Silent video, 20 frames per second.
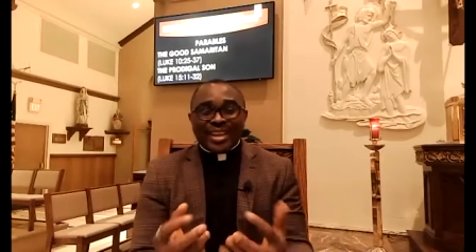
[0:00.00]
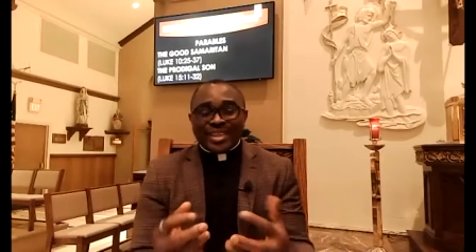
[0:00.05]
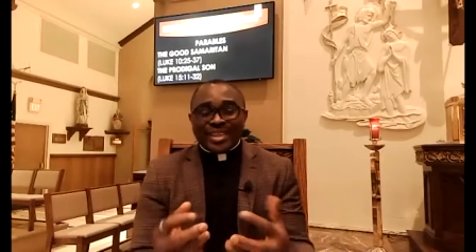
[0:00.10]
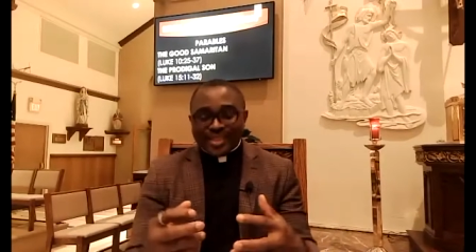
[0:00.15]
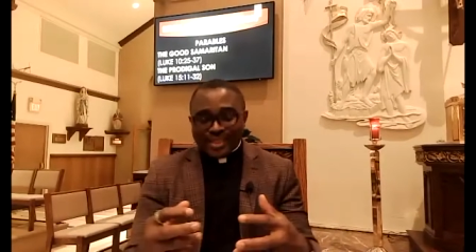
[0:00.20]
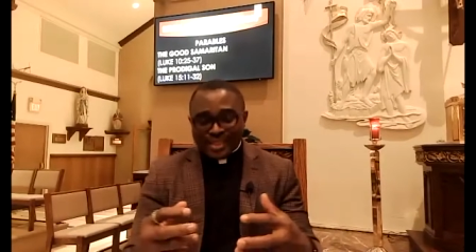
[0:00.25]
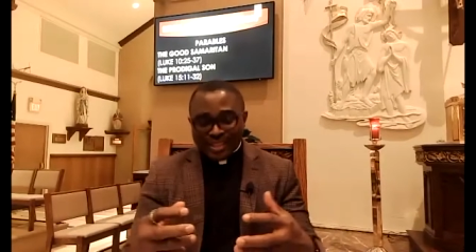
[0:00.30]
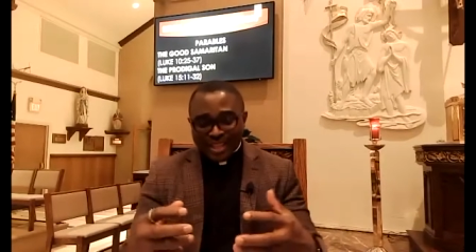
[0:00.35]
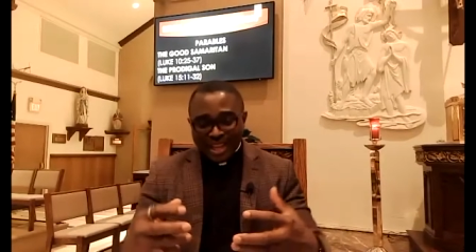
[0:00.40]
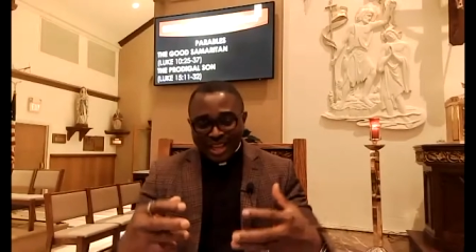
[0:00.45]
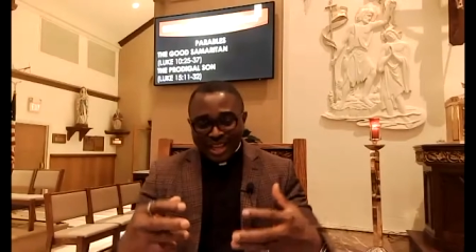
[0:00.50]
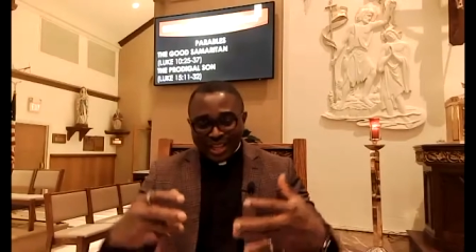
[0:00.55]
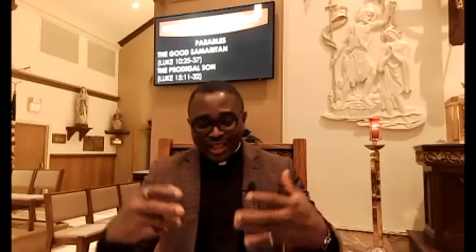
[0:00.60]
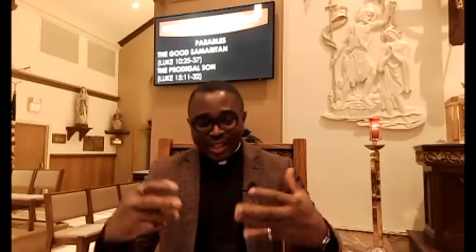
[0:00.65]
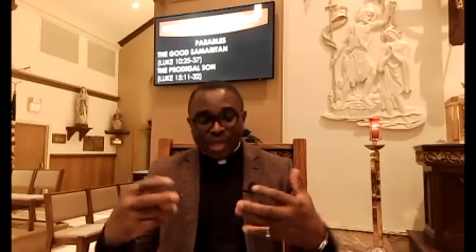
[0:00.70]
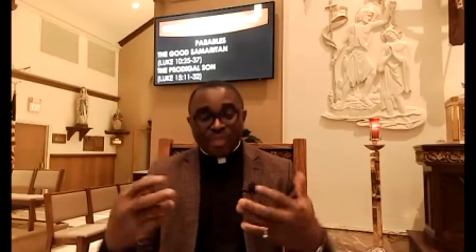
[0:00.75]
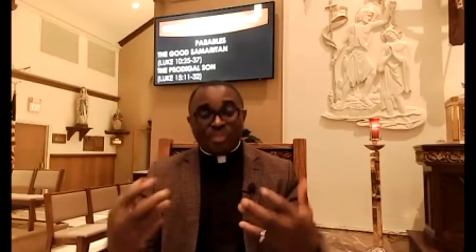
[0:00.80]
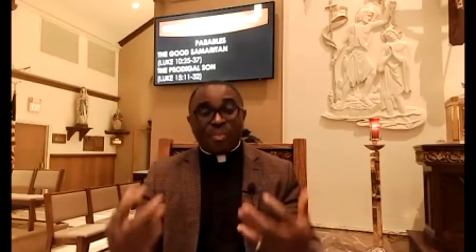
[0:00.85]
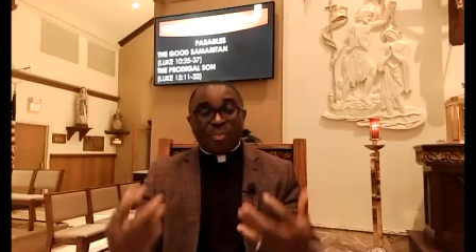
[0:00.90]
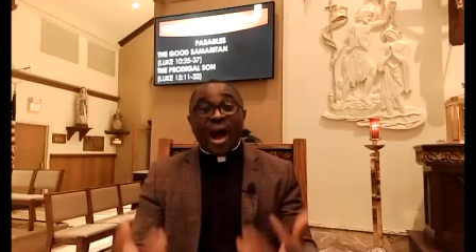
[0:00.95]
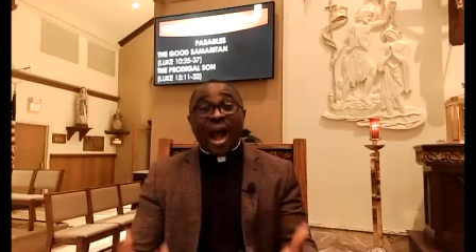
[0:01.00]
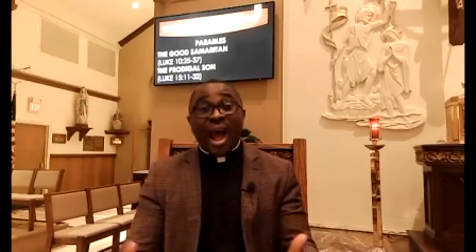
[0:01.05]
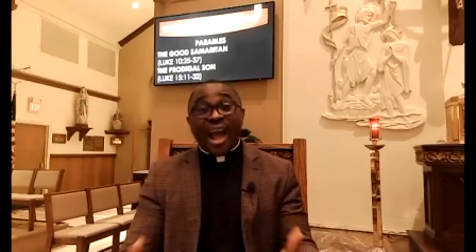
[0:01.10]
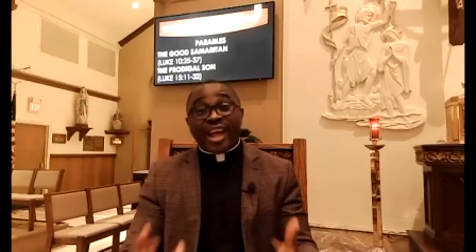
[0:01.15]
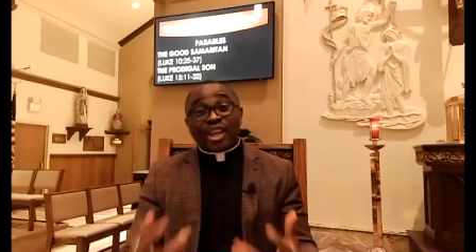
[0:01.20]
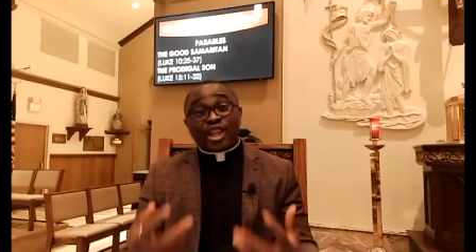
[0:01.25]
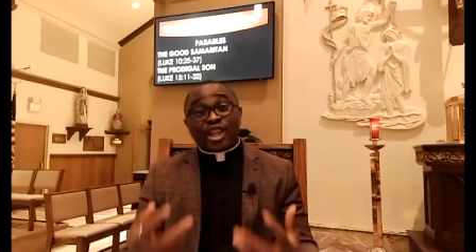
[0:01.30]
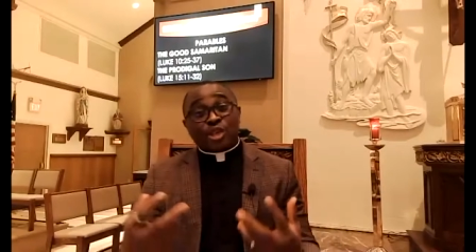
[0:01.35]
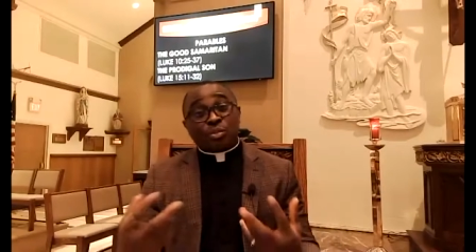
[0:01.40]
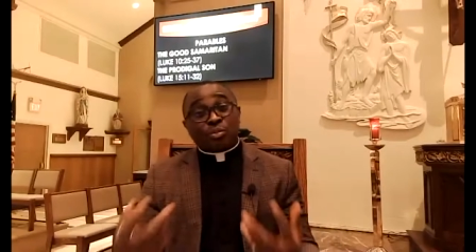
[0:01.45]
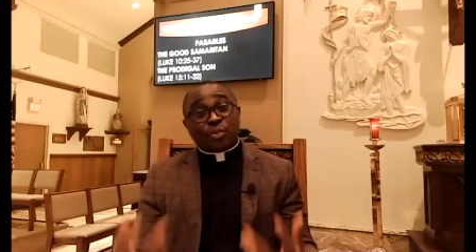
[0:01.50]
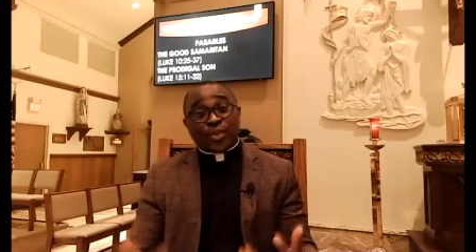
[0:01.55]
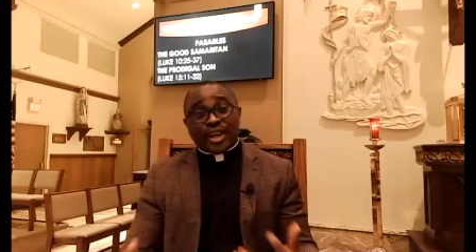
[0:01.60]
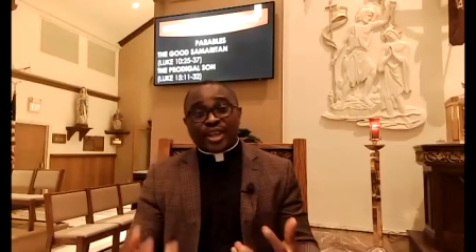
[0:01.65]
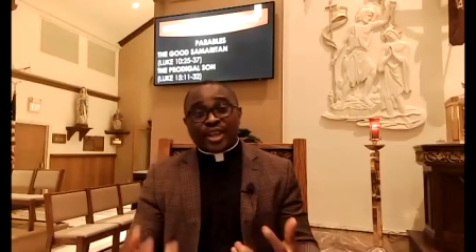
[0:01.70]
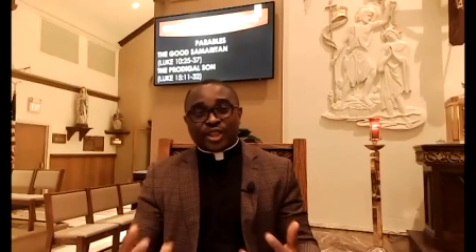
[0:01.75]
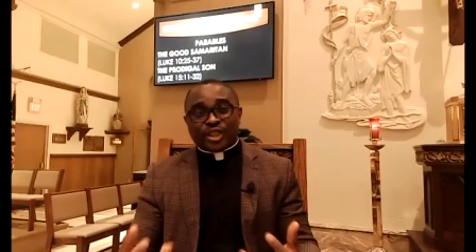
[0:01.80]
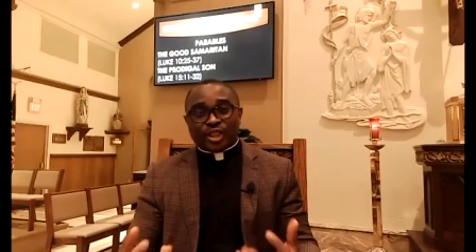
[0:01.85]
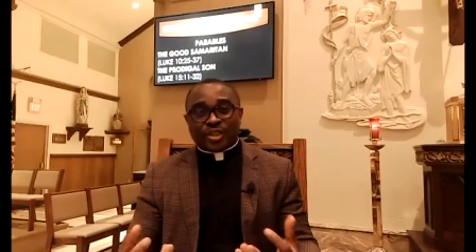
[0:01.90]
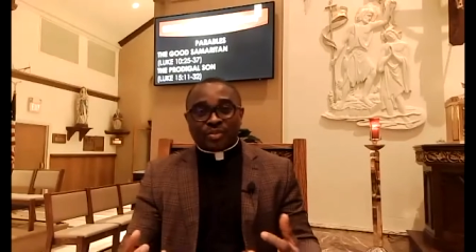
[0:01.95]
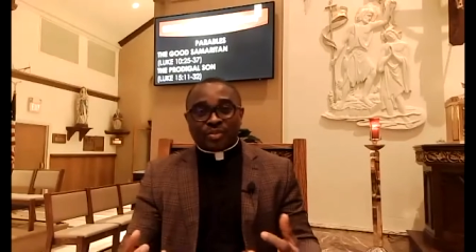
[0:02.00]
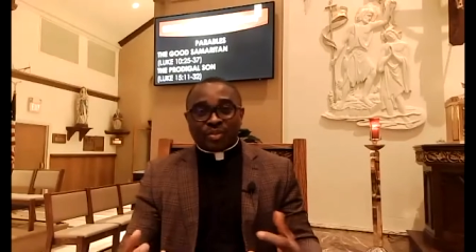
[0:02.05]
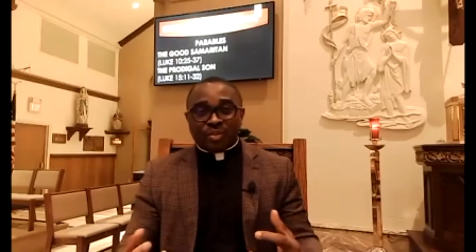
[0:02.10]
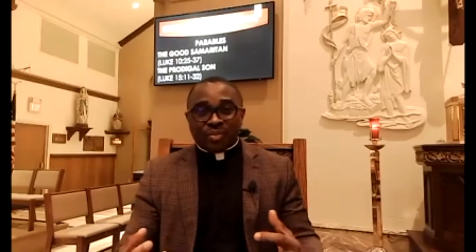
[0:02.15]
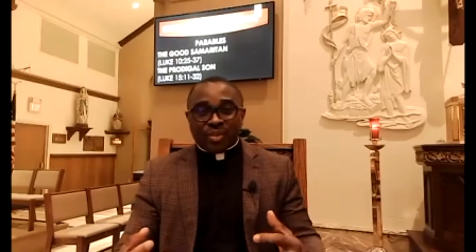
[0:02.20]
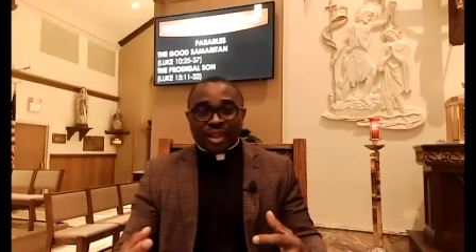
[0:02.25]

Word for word: It is a deeper expression.